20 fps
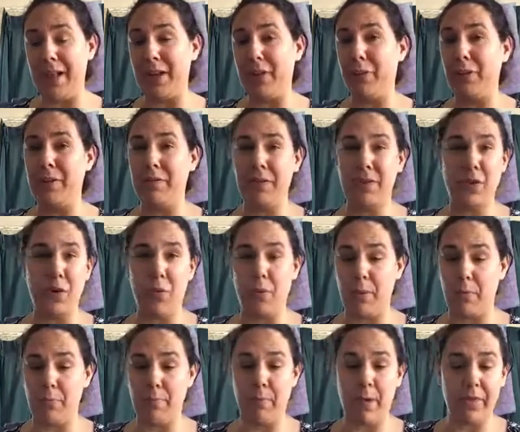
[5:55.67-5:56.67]
I don't even know
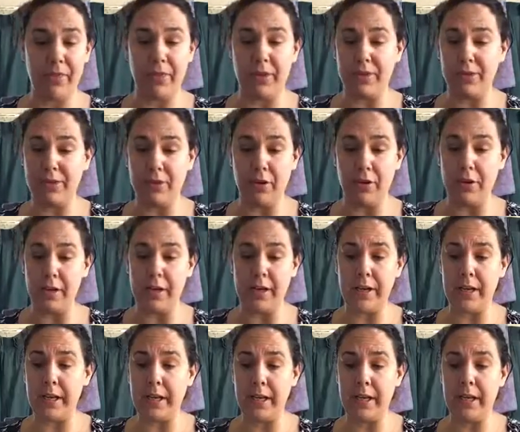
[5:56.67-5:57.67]
what month they started
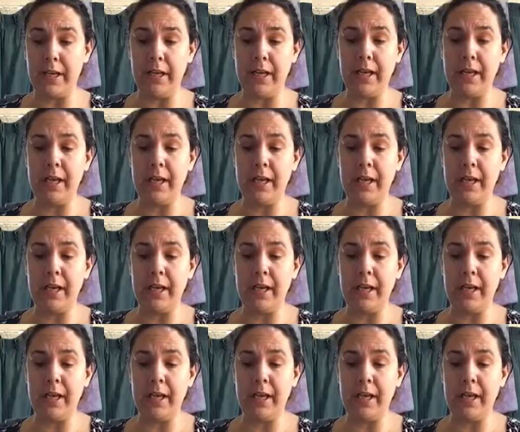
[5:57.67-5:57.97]
it in.